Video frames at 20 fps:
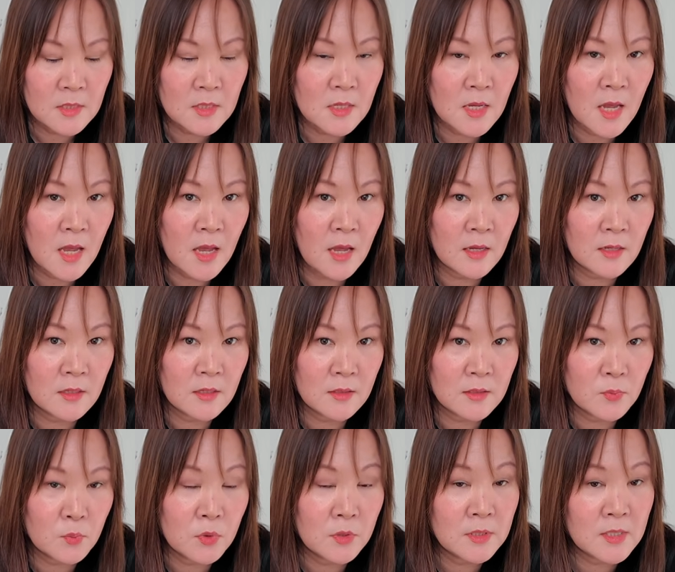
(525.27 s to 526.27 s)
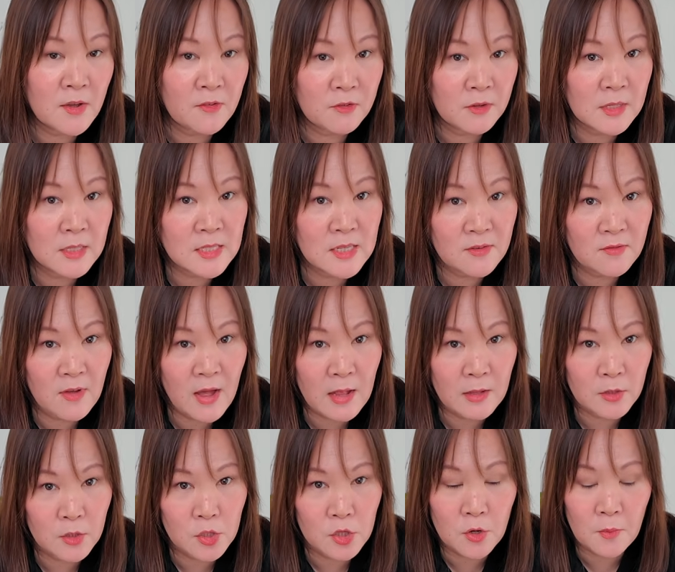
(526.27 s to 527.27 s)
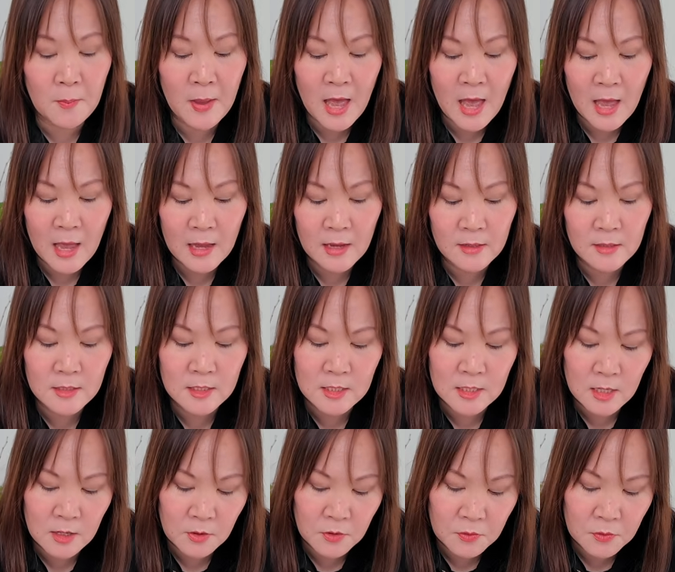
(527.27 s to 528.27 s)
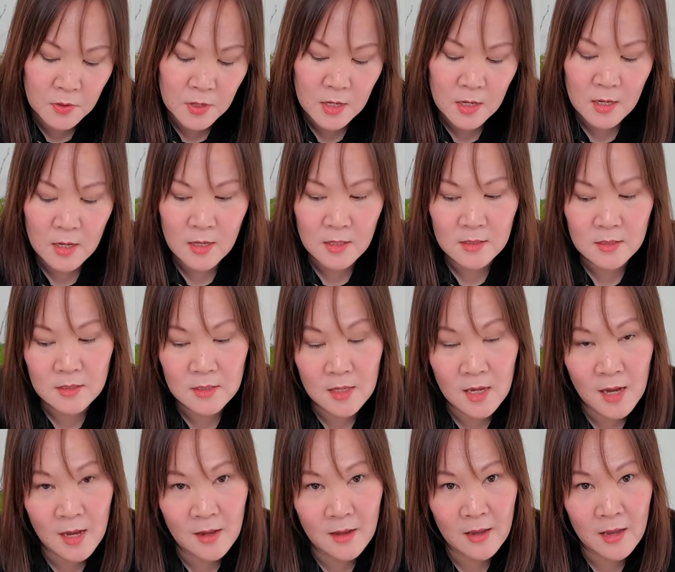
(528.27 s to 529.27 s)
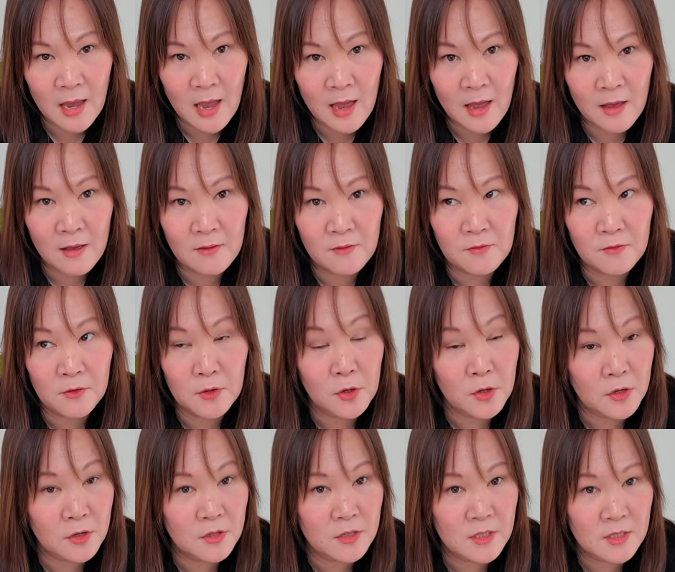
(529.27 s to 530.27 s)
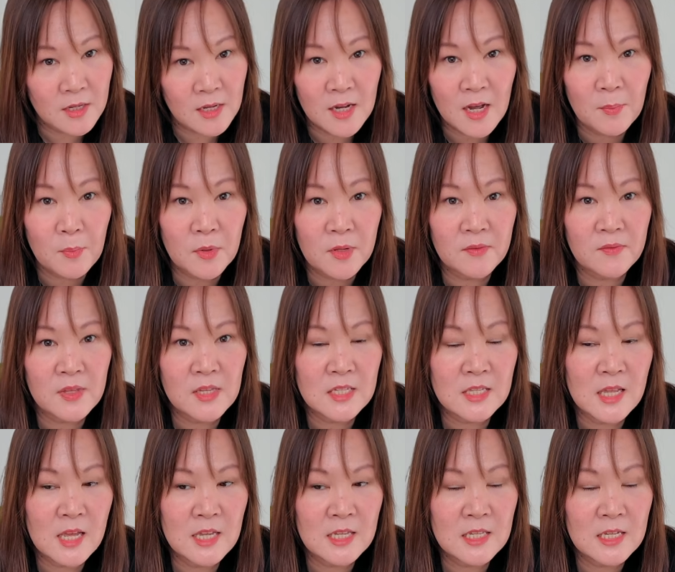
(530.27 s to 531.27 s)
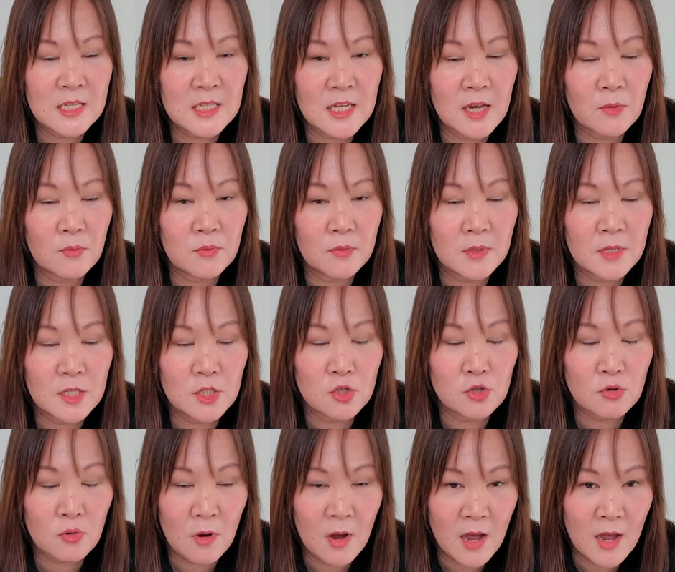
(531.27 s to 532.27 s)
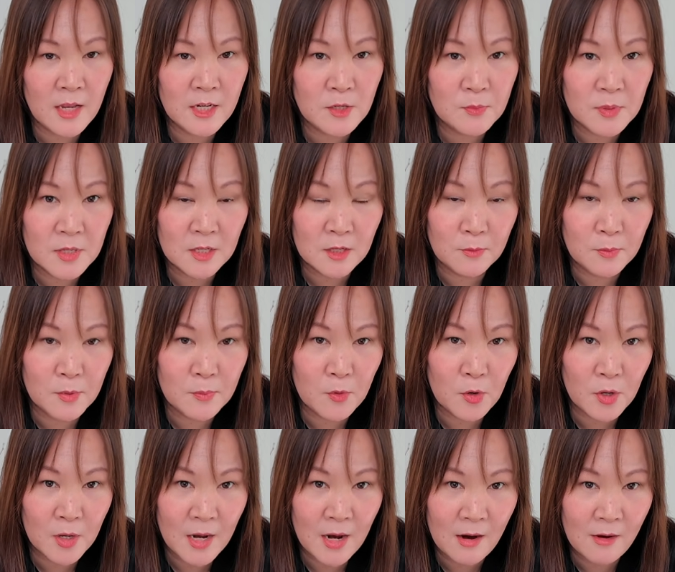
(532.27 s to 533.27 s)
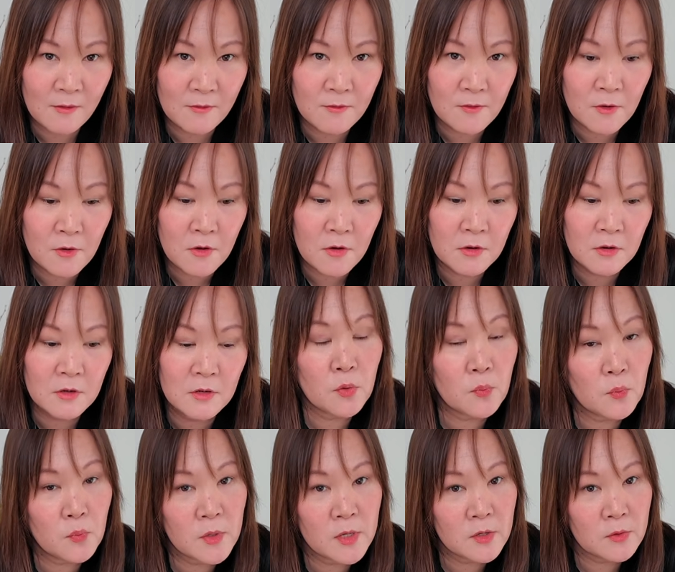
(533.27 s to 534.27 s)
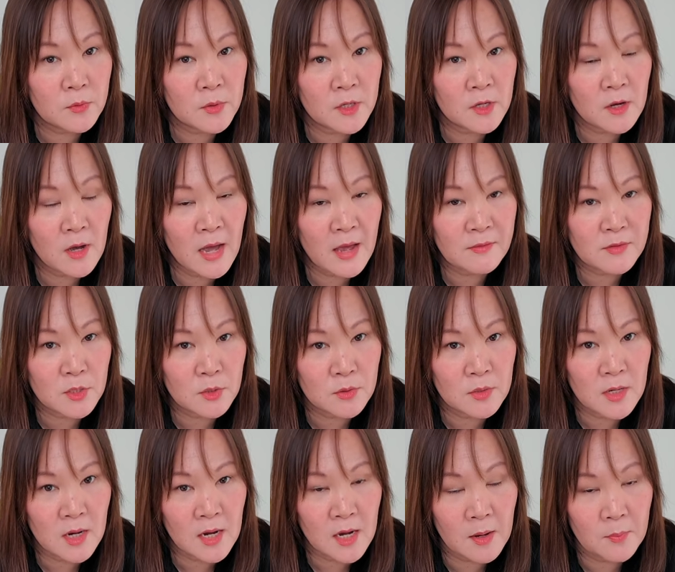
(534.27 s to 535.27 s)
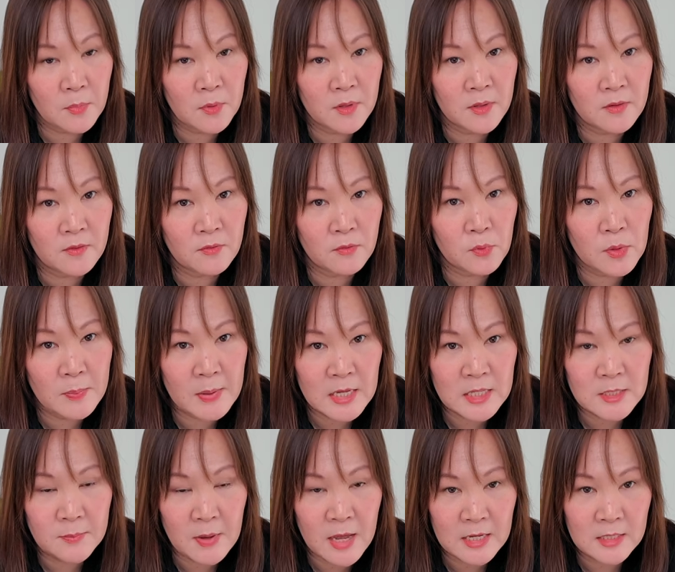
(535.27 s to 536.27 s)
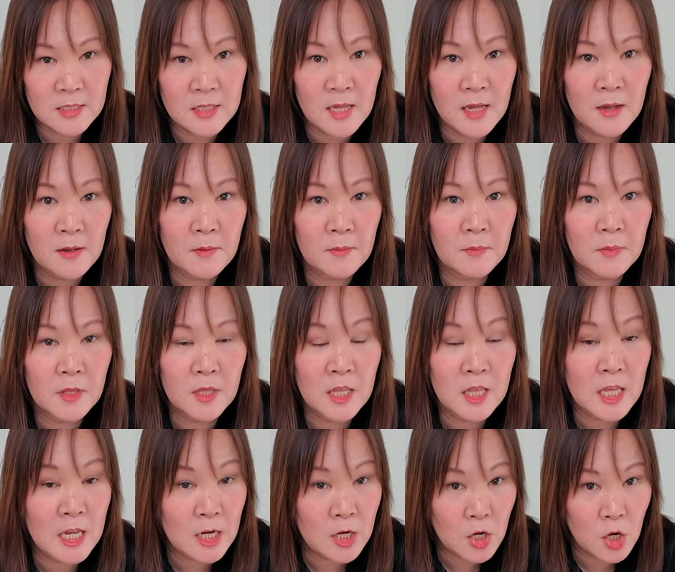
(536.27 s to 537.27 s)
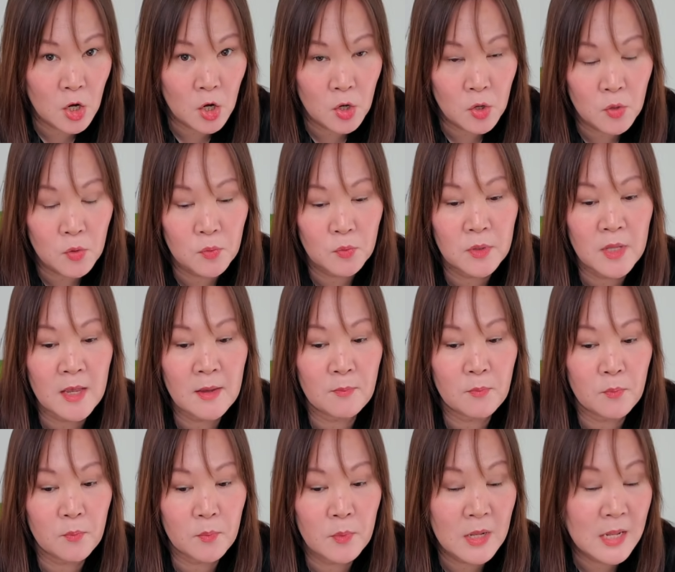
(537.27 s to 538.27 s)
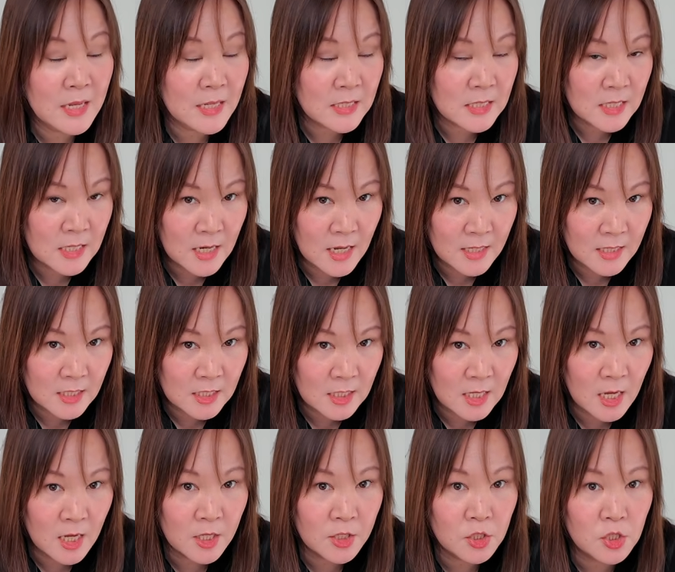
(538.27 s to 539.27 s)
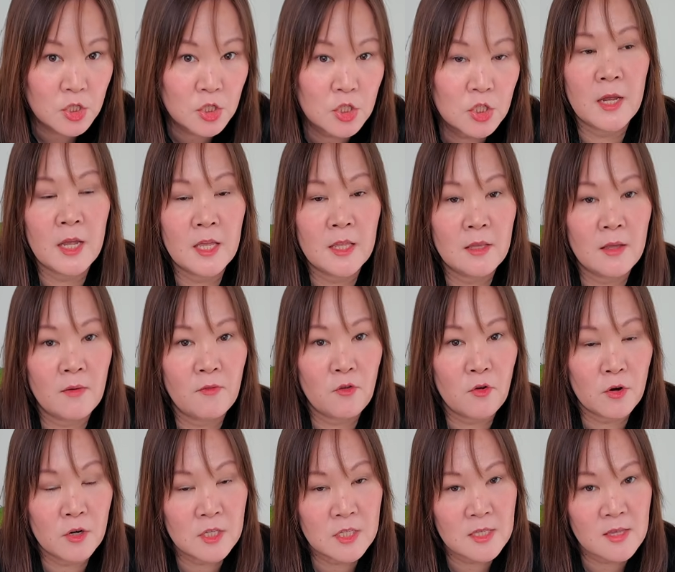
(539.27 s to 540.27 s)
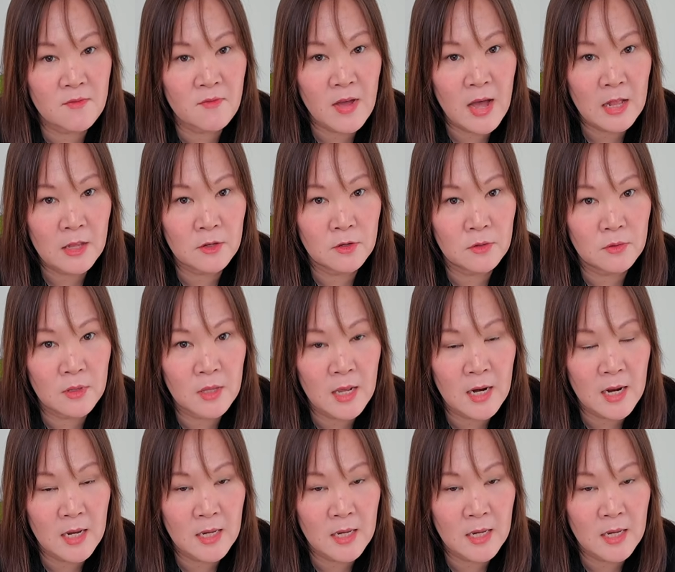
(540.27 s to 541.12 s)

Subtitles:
and will definitely devalue your bag. So I have learned a couple of these lessons. I really try to be a little bit more careful. The Real, I've sold a couple of repainted bags to them. They know, they list it as such. And of course, the value that I